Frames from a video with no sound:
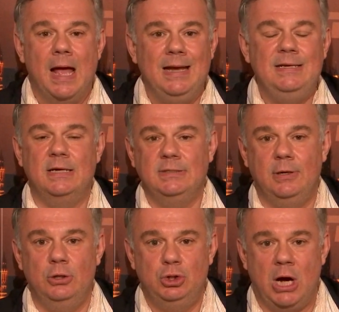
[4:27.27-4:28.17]
and he does a
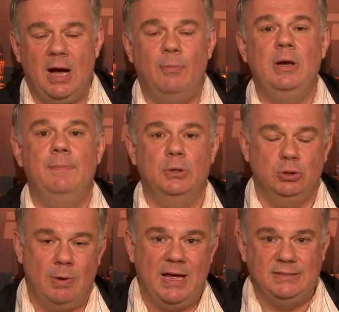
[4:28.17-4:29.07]
good job when he
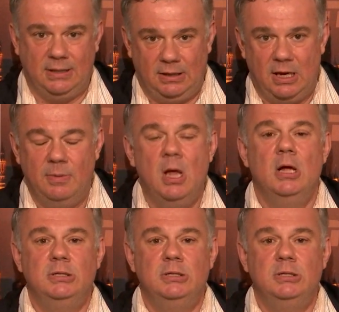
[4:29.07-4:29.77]
persuades the club